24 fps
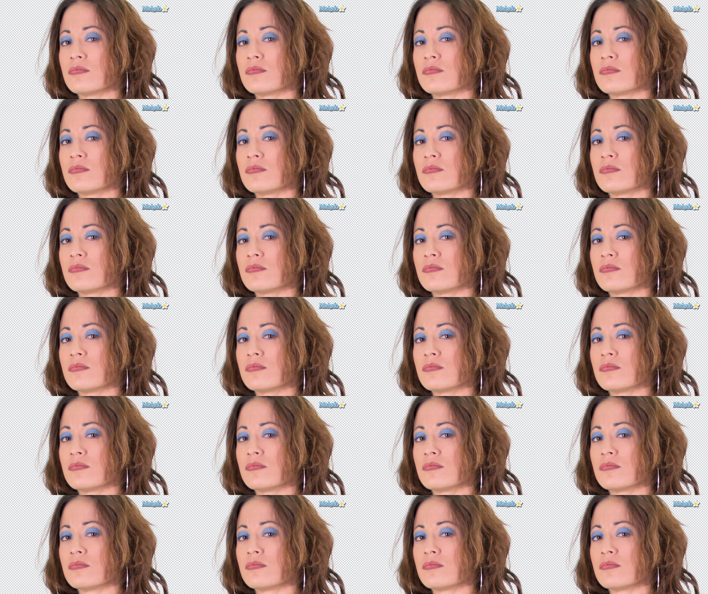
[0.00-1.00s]

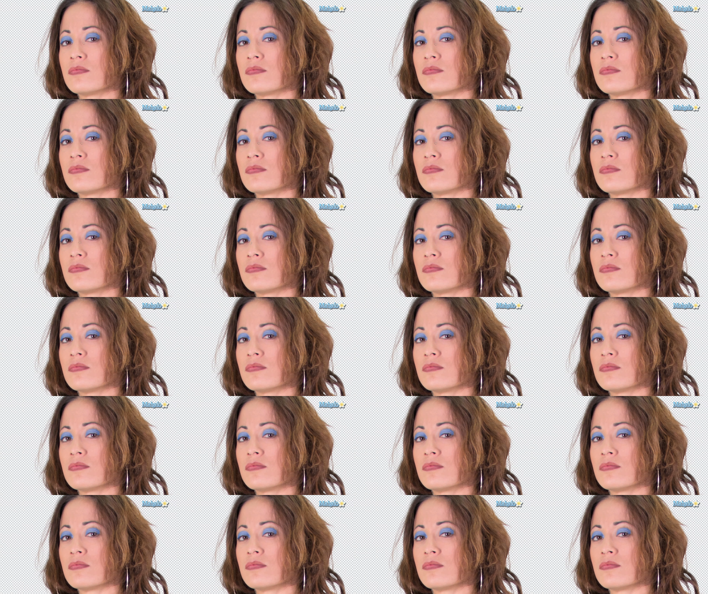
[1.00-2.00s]

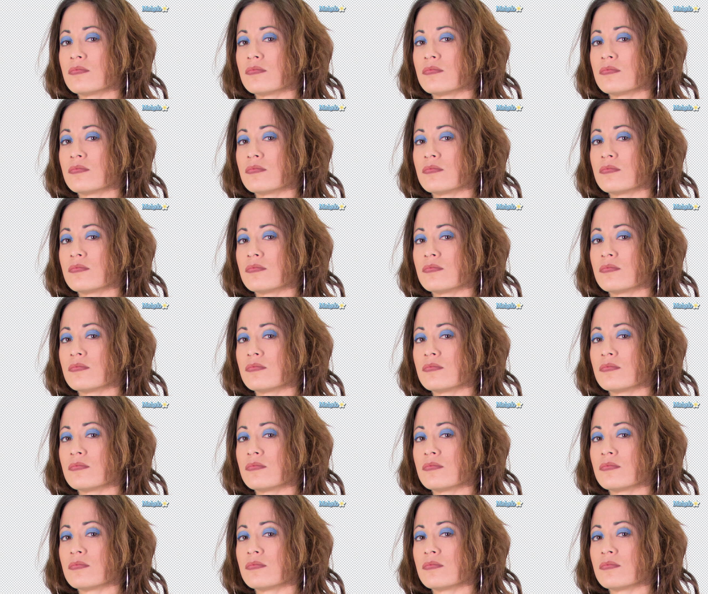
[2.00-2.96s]
No one is speaking in this clip.